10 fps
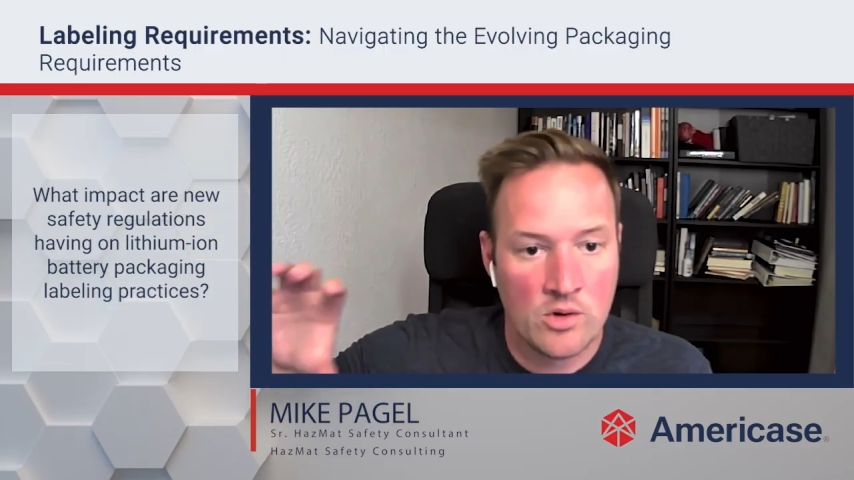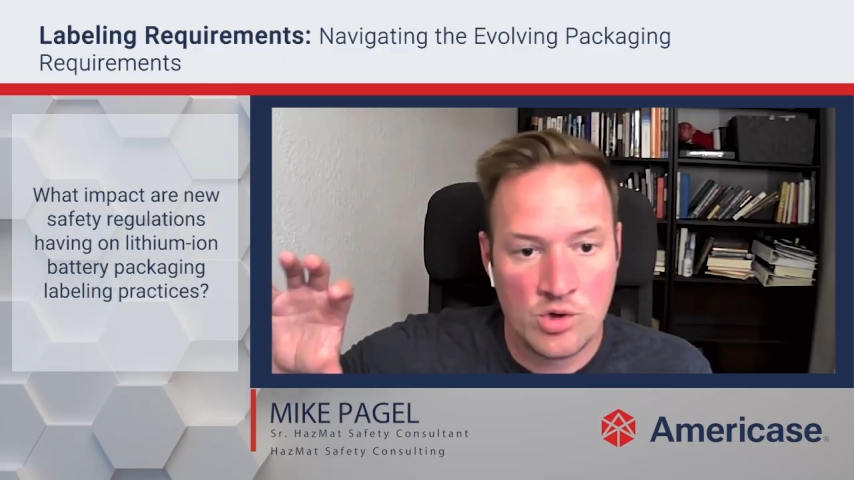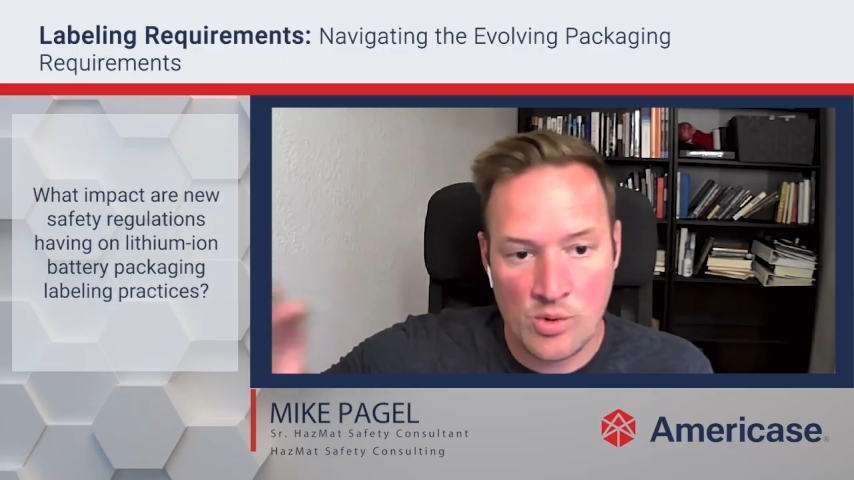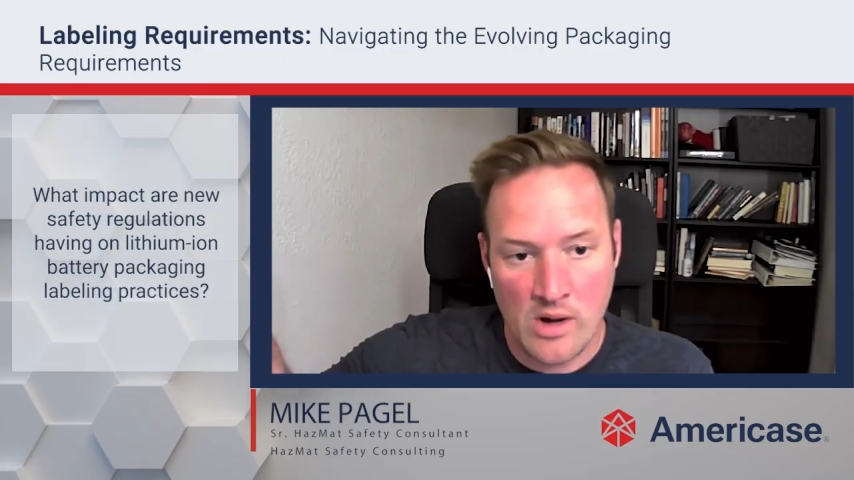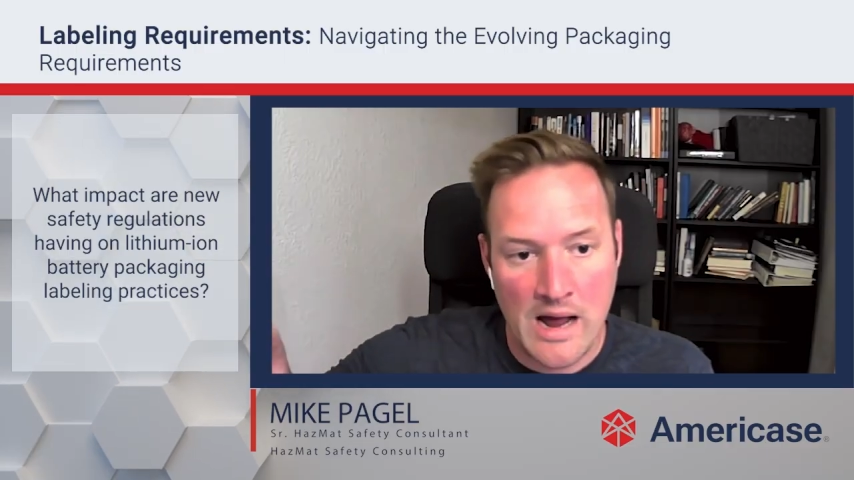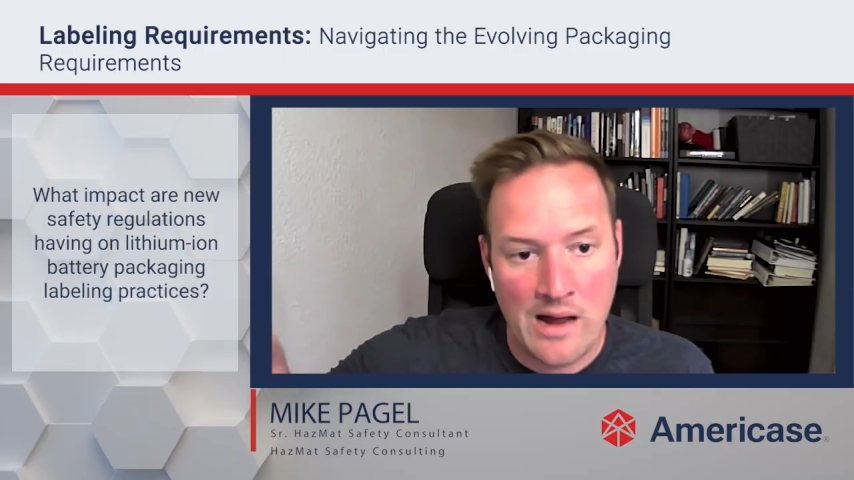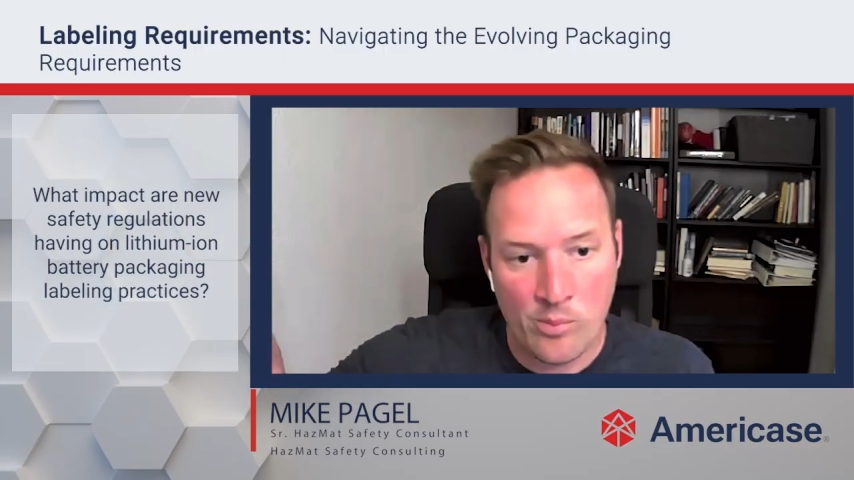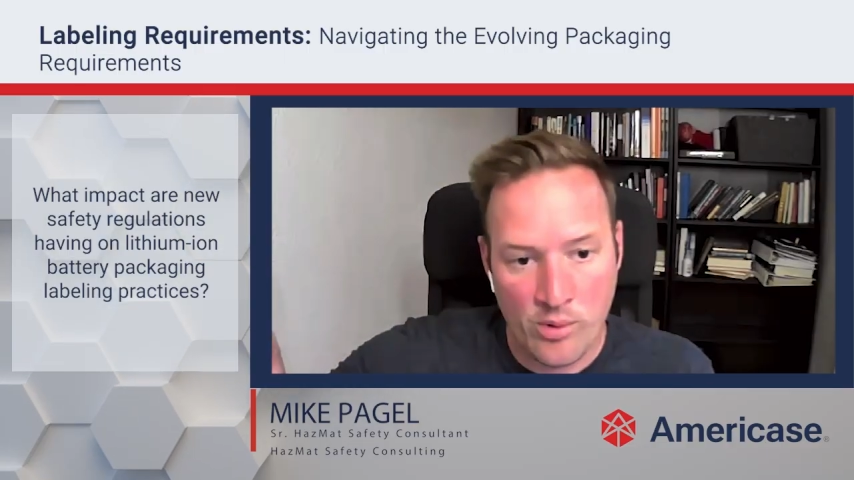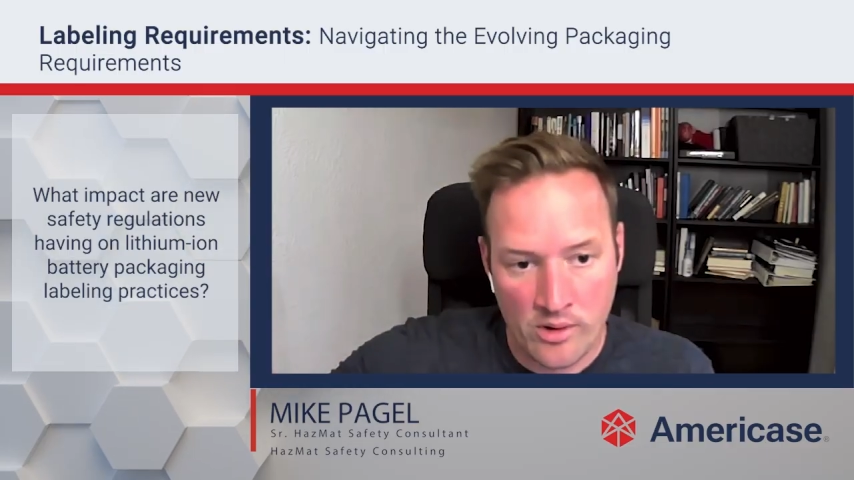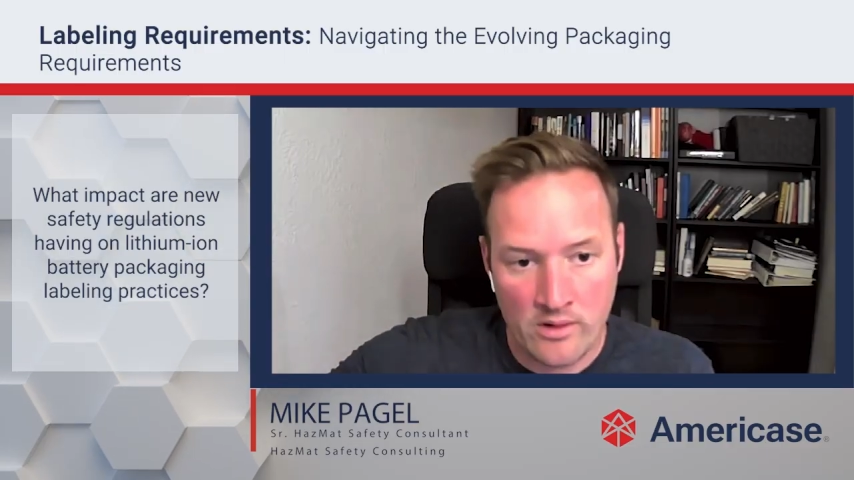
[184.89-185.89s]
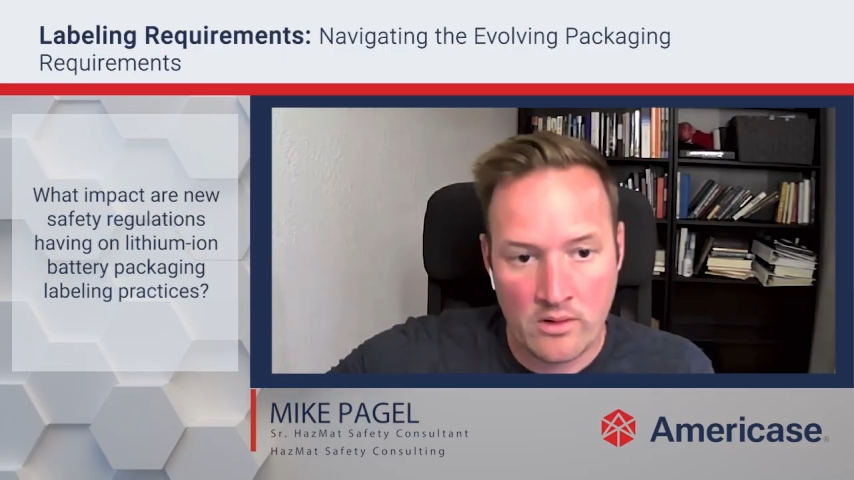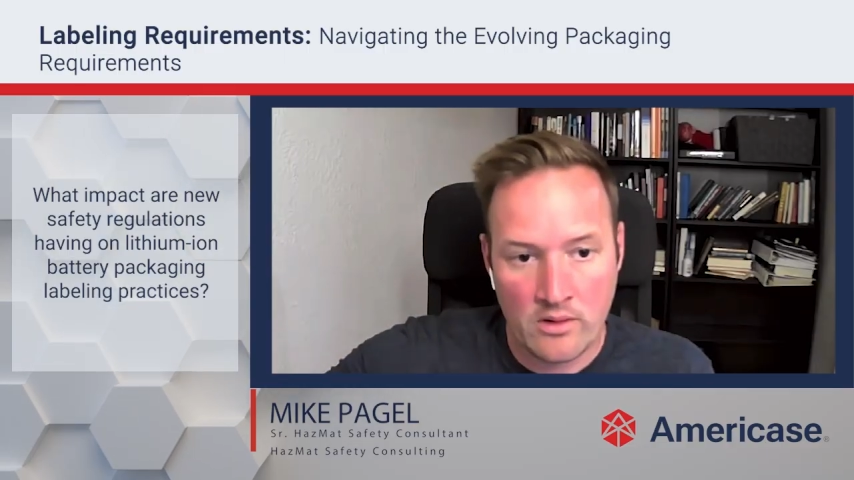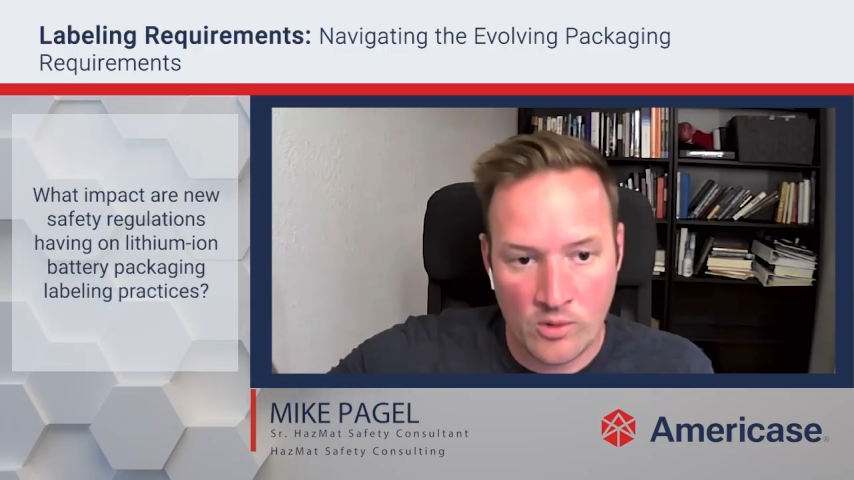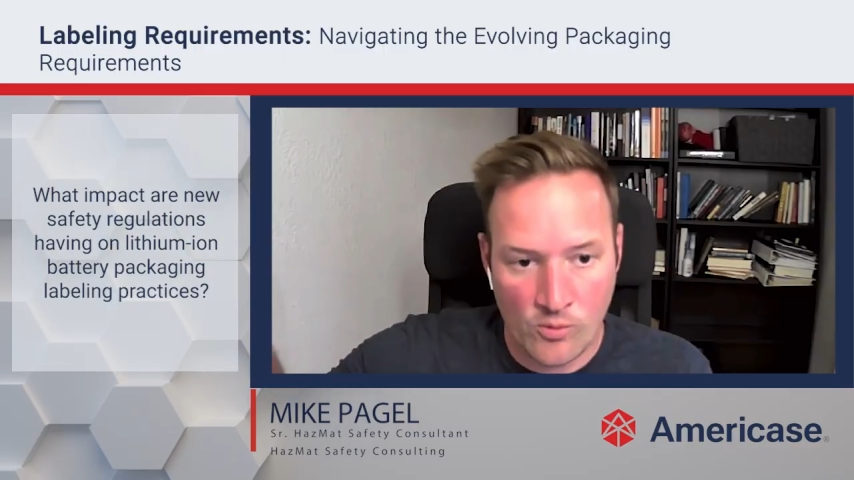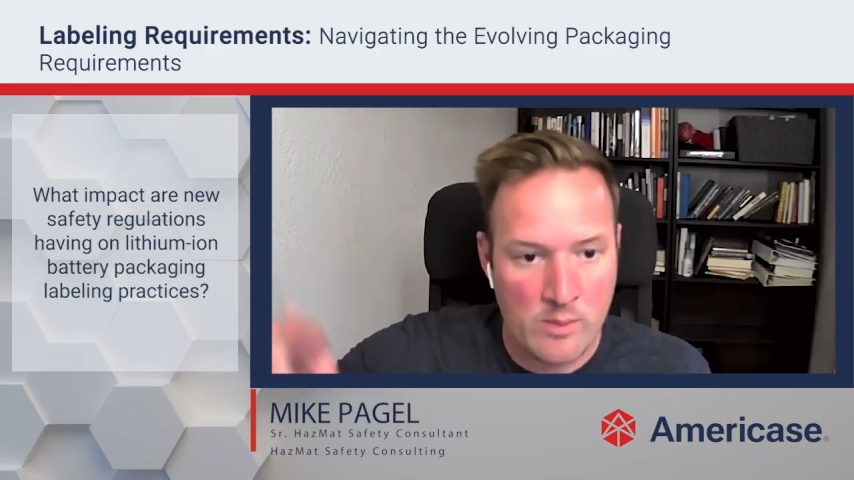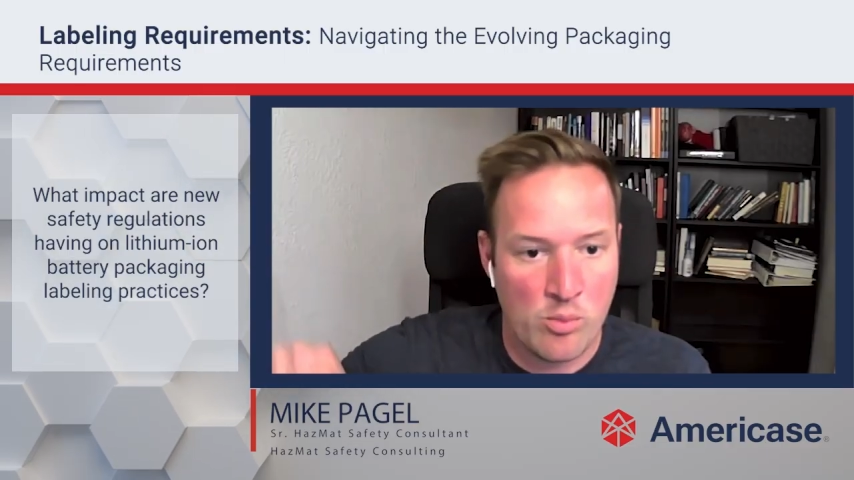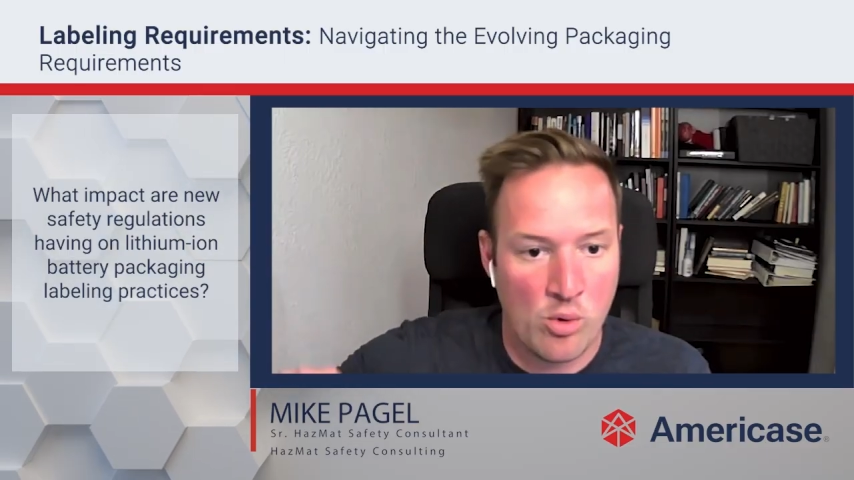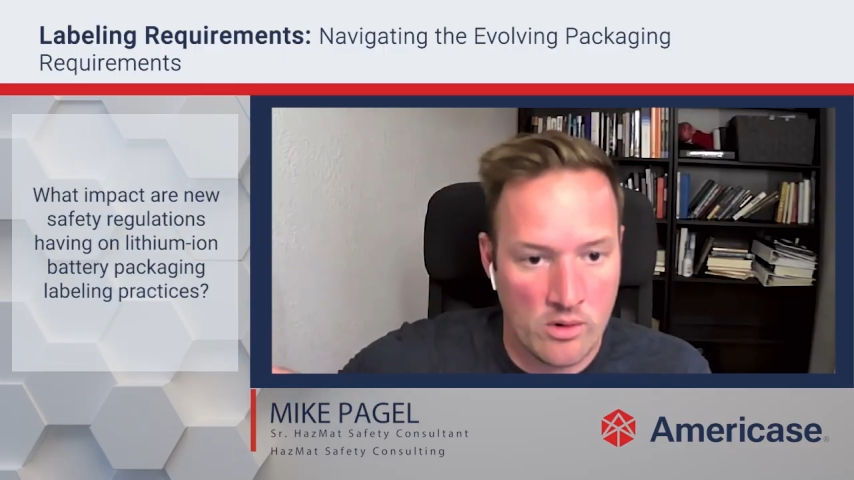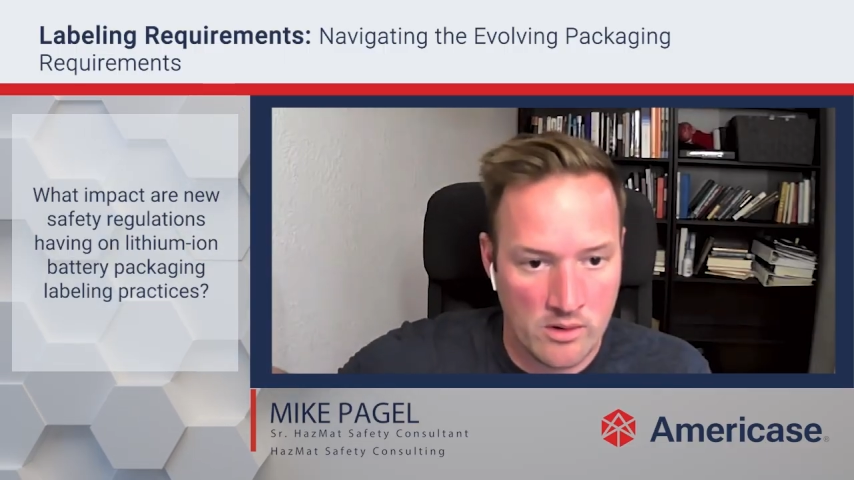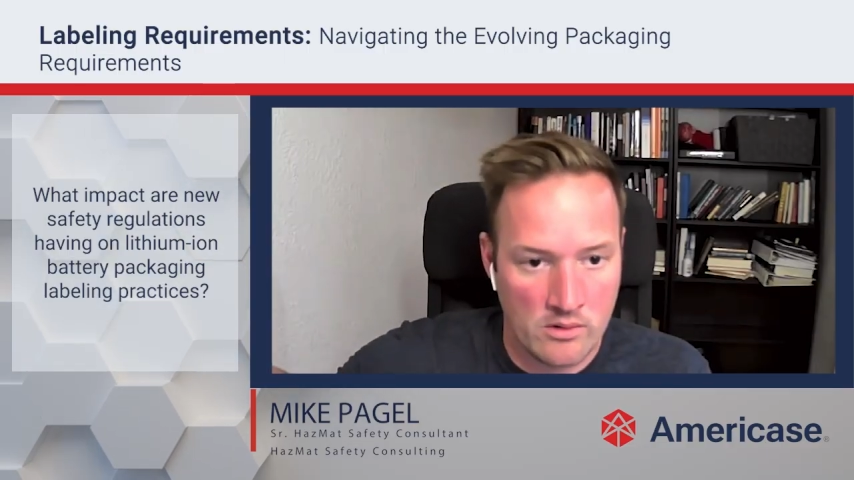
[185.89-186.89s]
do not put the red
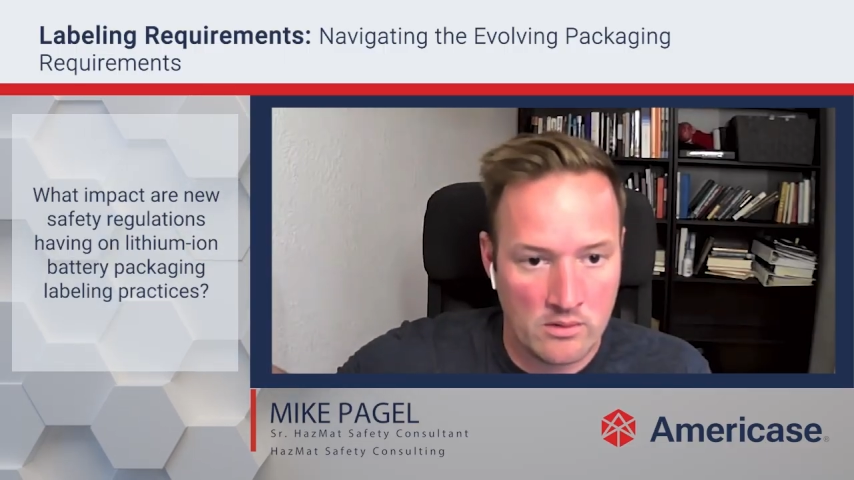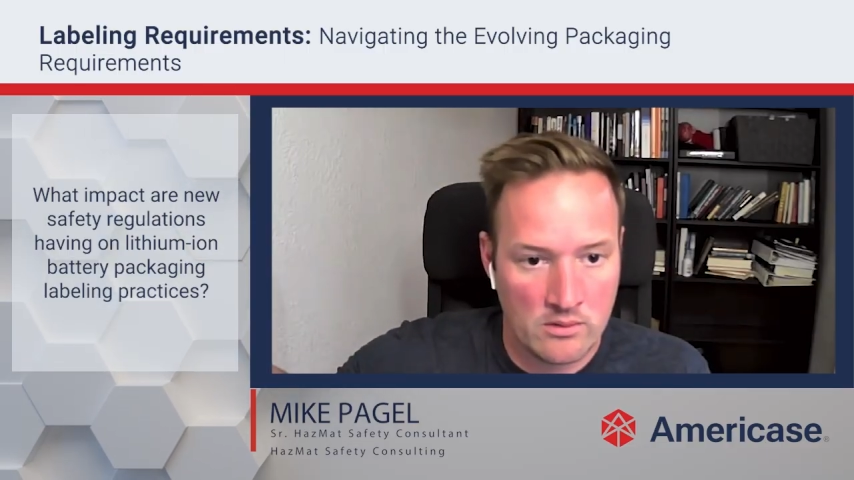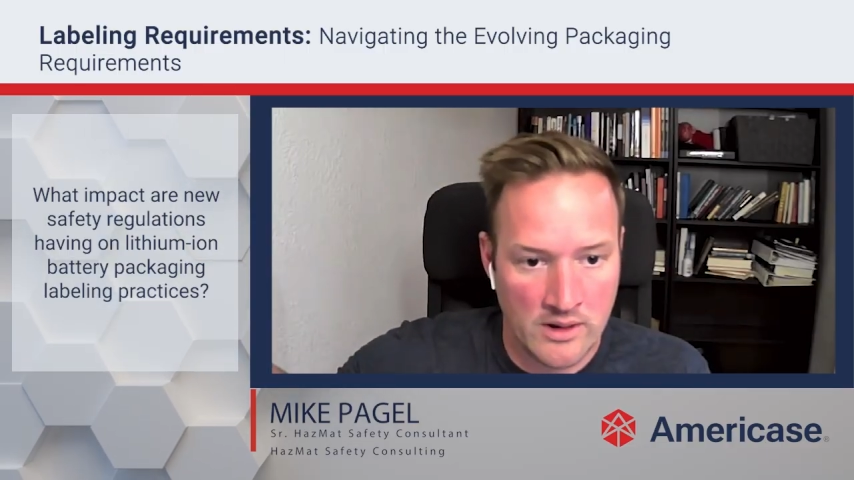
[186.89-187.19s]
border